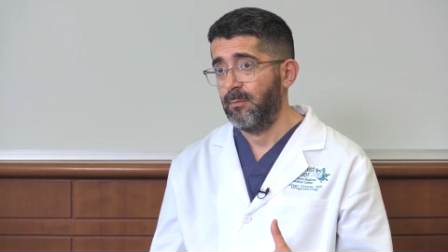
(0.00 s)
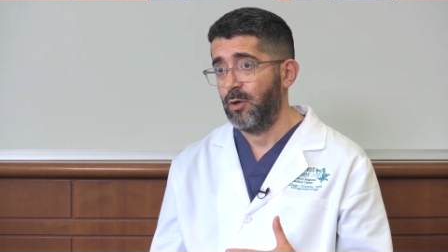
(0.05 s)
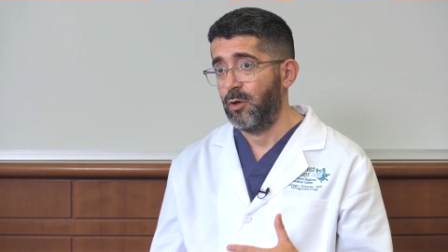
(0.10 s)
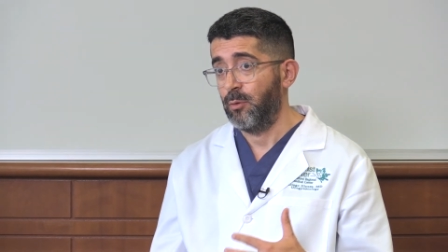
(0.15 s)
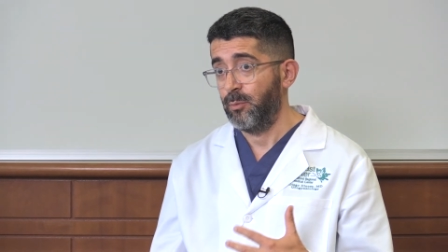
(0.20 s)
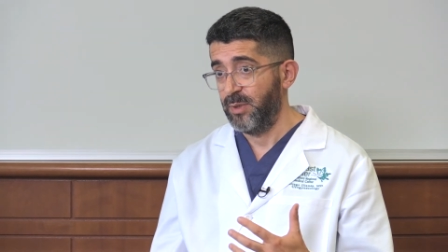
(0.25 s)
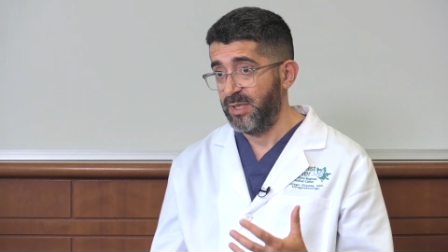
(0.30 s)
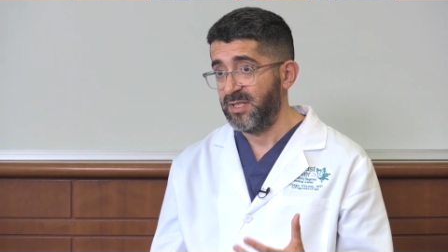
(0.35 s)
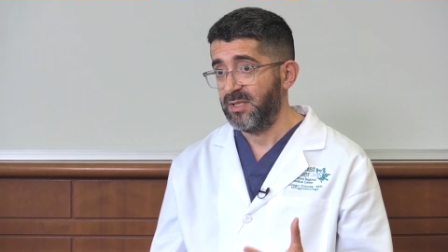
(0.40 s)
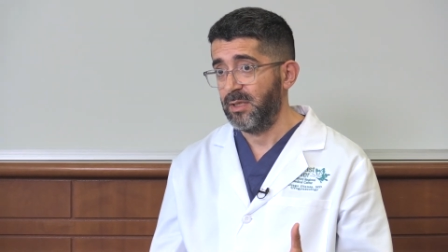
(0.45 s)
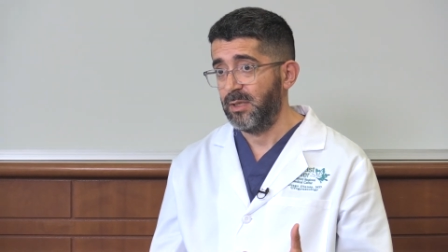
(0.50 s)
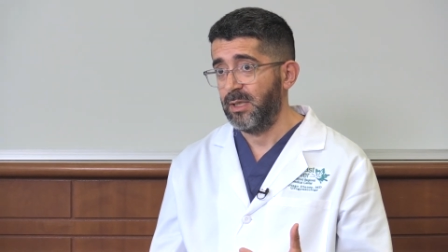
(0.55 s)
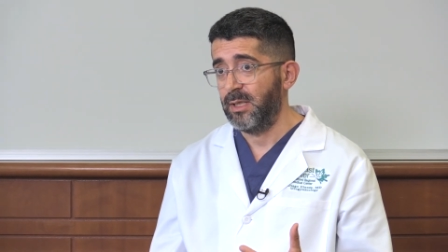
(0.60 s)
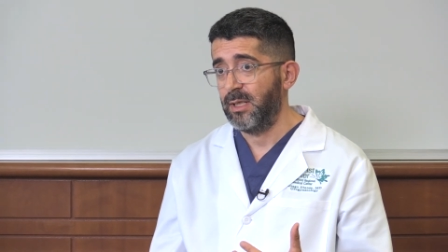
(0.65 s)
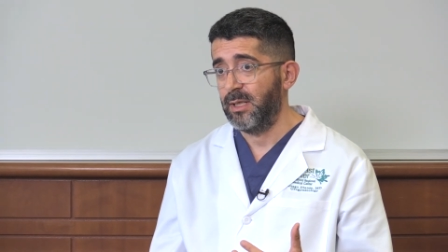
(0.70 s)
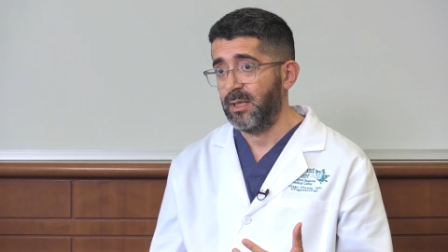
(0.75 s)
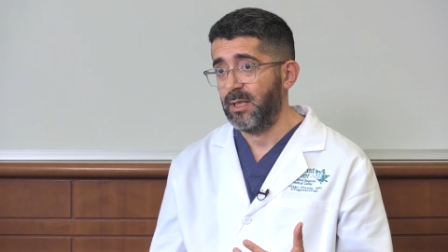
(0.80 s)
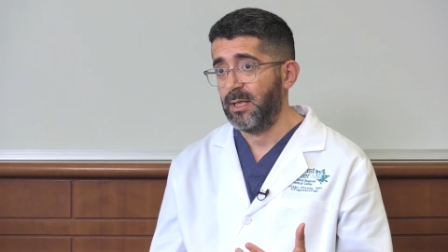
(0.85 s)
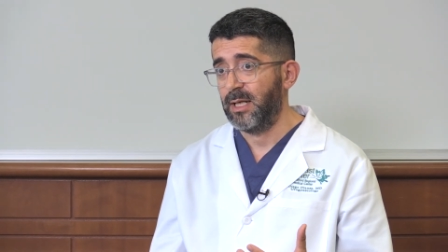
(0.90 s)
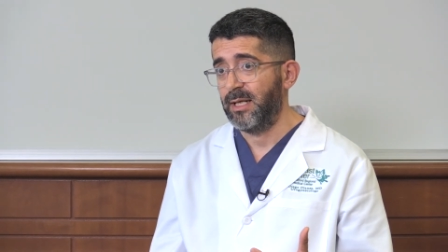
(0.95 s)

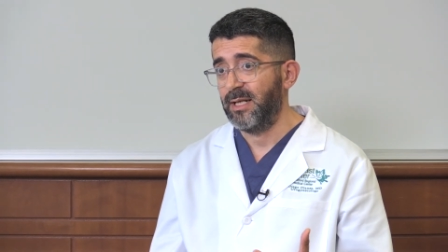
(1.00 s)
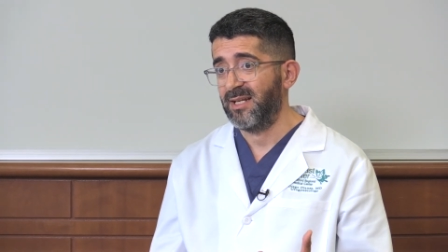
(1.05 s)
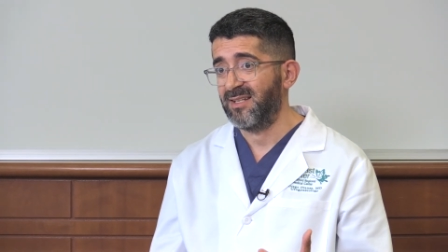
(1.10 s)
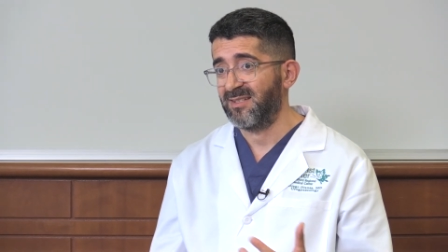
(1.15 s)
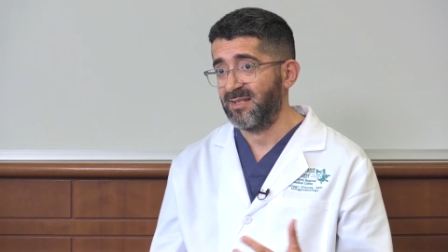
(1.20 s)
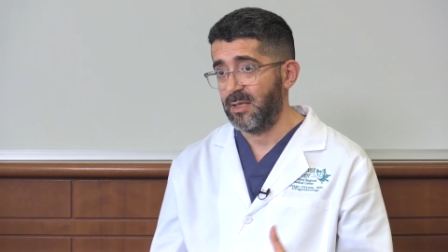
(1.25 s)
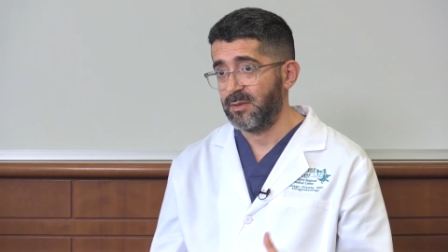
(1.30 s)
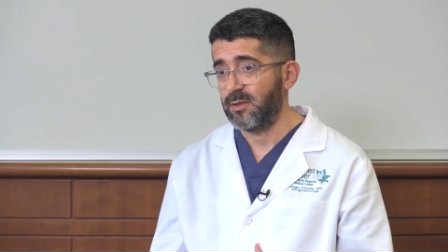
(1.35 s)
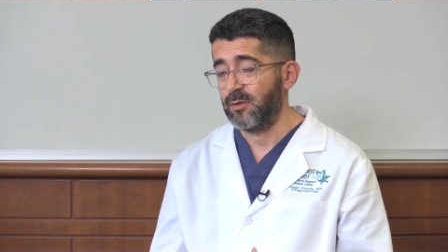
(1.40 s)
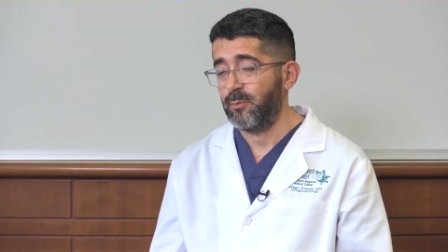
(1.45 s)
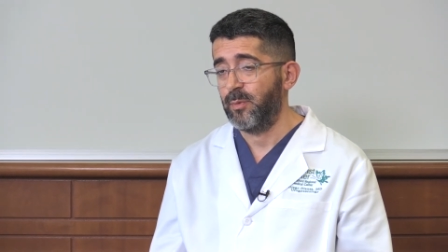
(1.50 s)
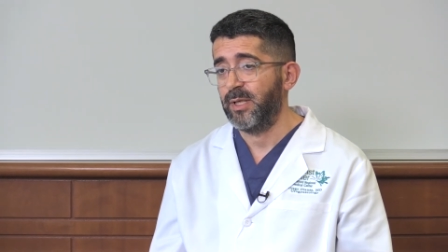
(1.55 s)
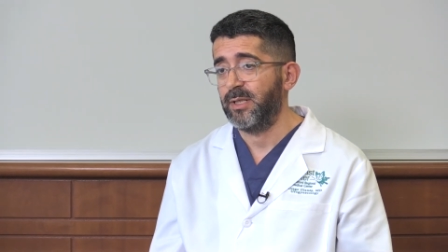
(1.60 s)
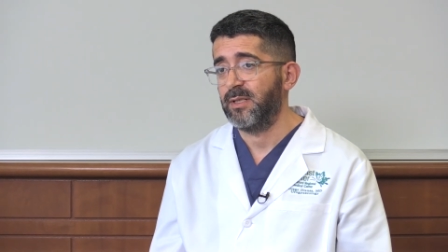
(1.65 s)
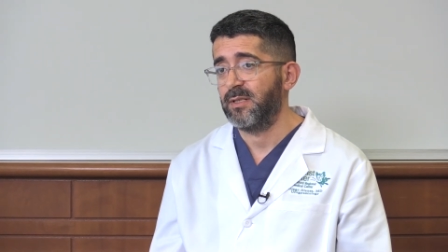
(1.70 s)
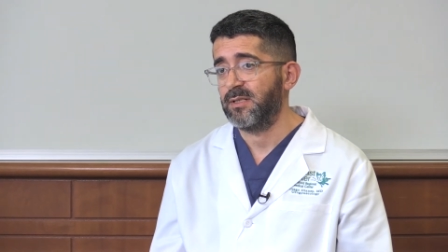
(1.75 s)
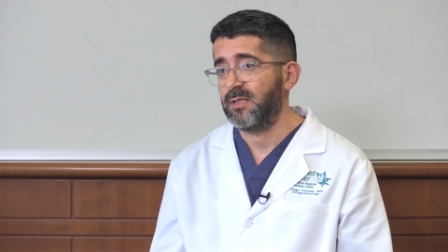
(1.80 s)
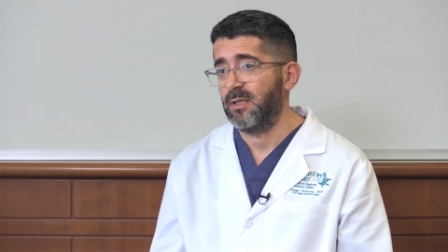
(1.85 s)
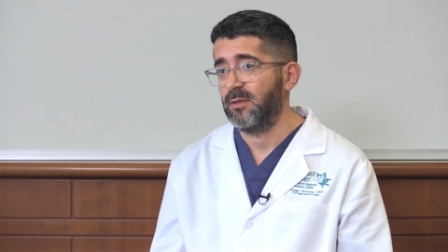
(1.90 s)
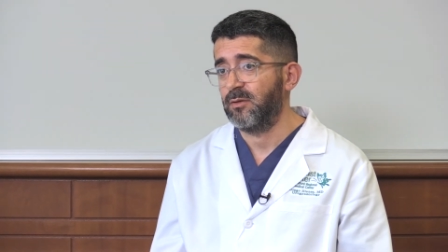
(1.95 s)
obesity can exacerbate
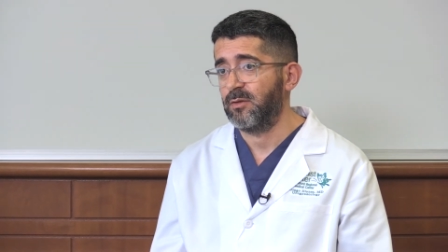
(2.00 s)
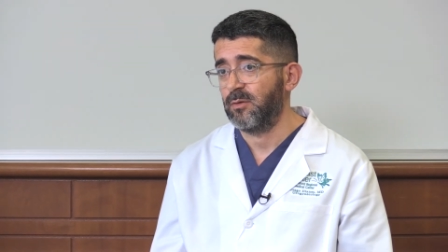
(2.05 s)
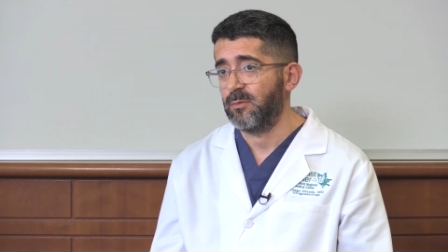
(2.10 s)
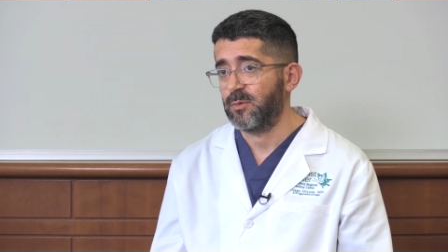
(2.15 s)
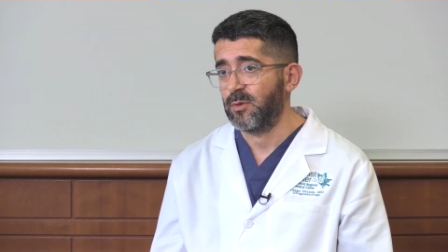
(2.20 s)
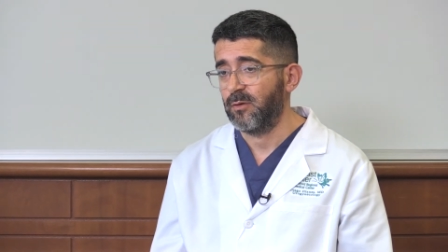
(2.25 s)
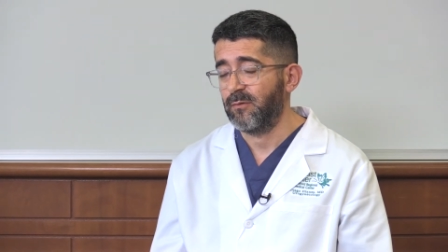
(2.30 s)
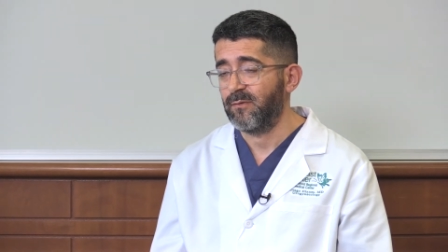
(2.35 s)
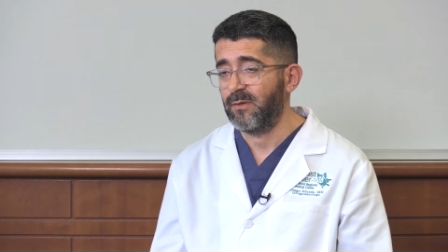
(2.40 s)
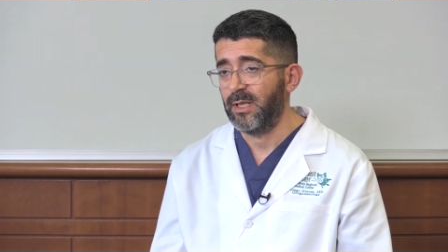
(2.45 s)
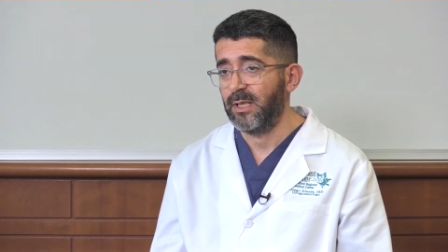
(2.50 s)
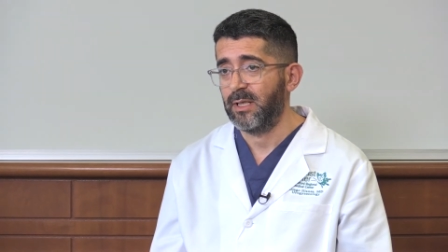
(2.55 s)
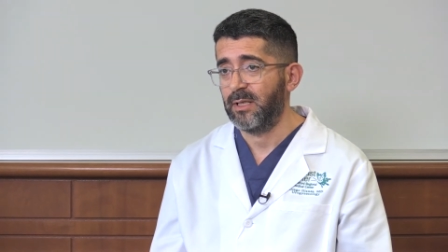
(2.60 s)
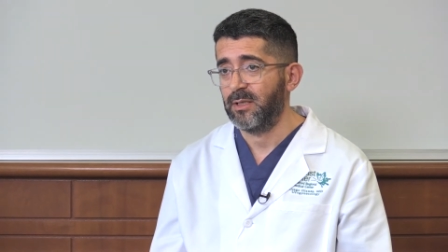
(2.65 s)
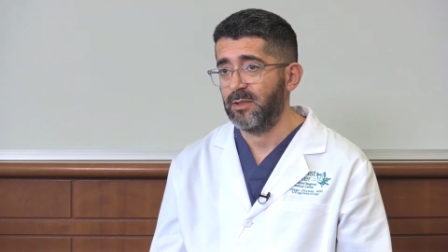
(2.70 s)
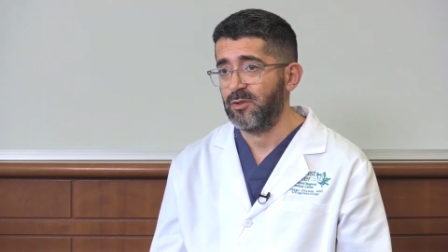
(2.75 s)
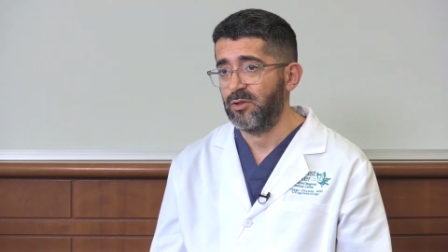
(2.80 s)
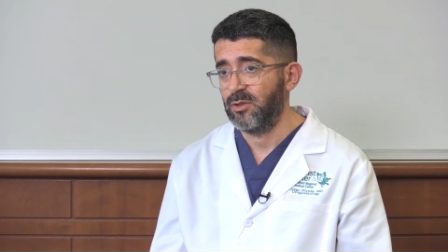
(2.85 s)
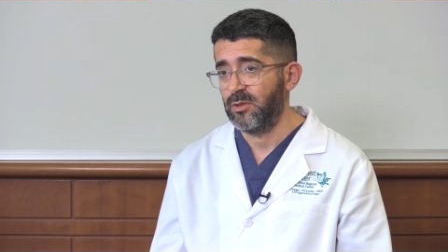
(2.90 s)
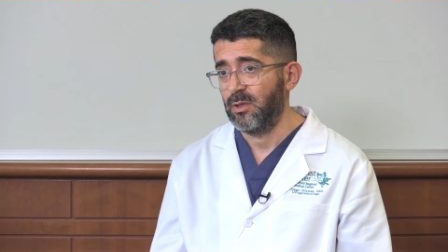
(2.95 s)
the symptoms of
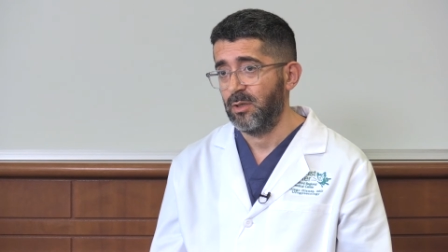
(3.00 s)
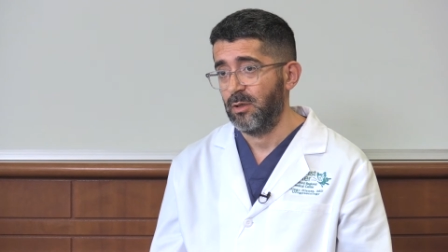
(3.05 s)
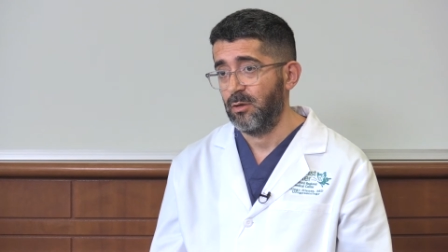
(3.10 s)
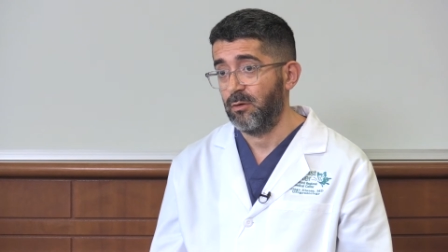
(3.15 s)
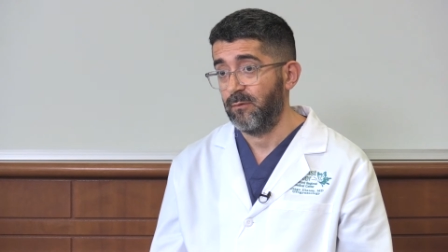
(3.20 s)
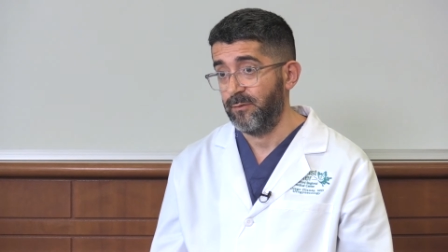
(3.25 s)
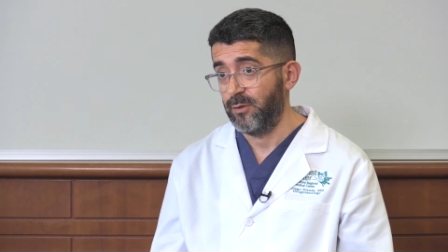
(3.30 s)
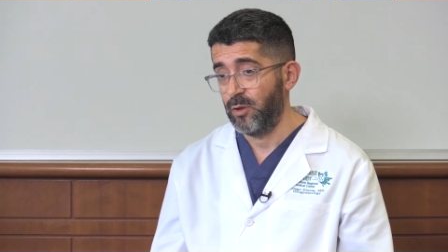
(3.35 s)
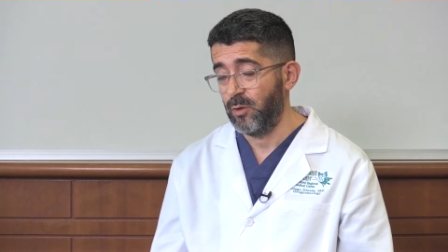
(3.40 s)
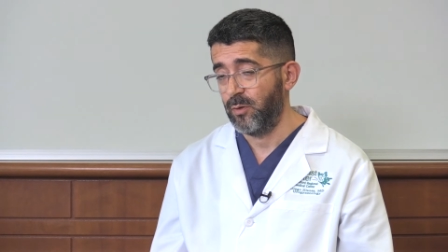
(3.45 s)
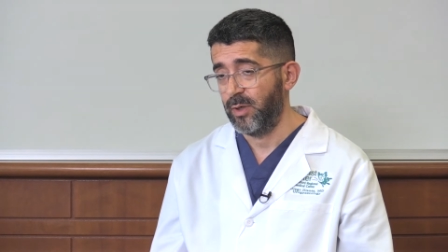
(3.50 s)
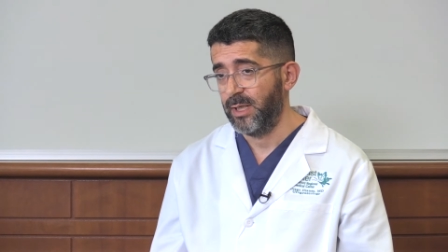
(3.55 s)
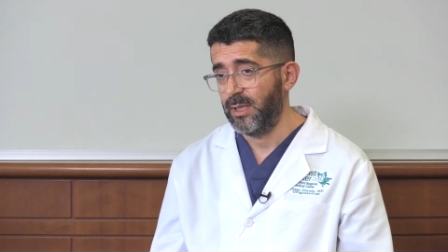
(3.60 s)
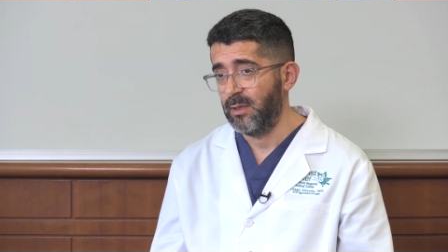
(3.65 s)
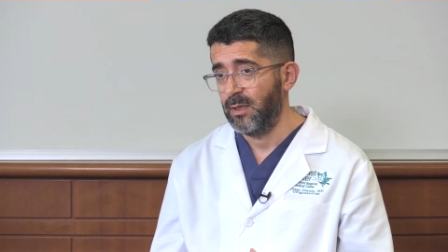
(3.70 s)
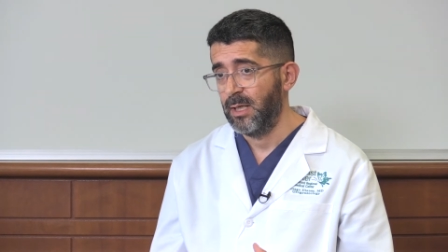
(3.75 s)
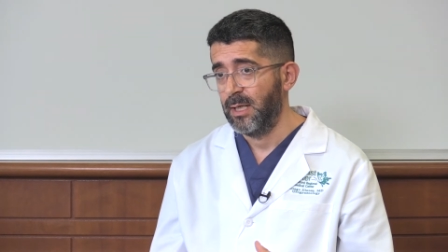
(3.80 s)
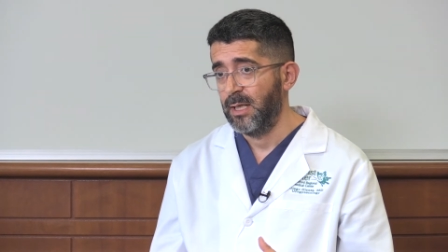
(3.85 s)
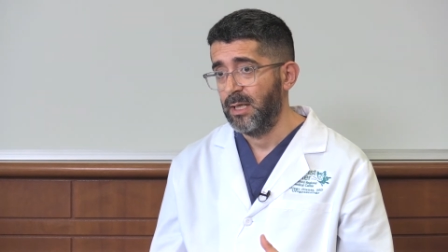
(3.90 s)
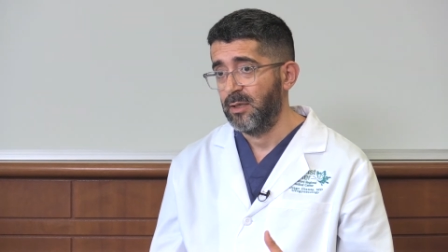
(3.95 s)
leakage of urine,